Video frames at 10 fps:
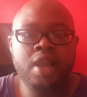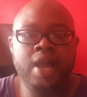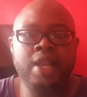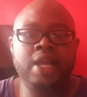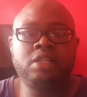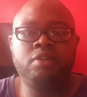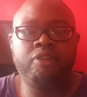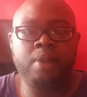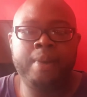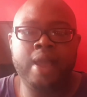I like to
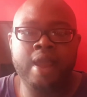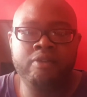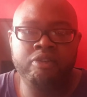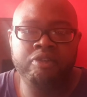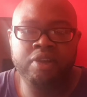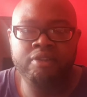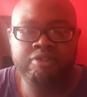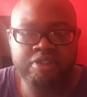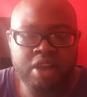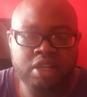think about everything
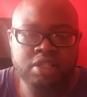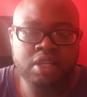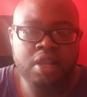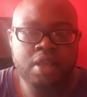first.